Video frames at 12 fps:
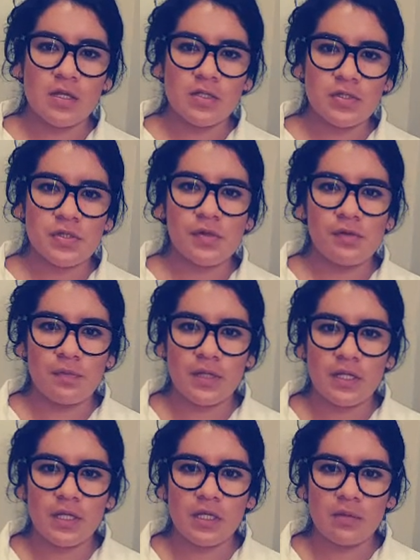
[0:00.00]
should
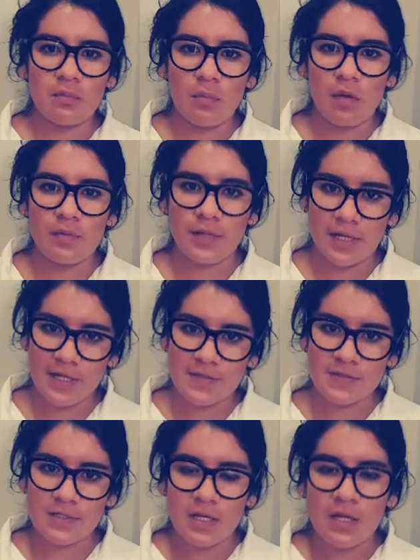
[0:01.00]
be
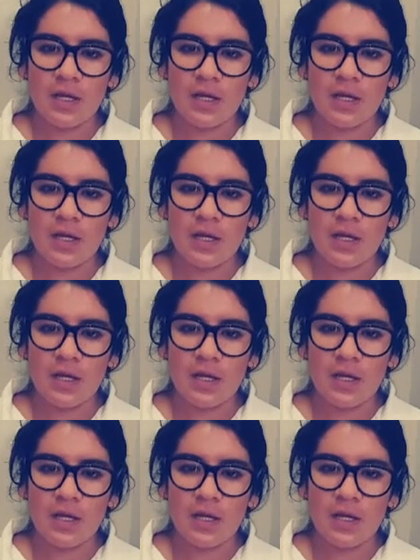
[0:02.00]
immobilized.